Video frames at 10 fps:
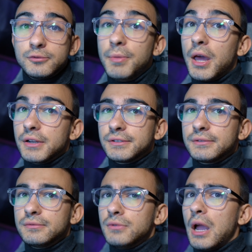to be honest.
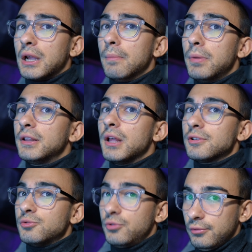I'm completely honest with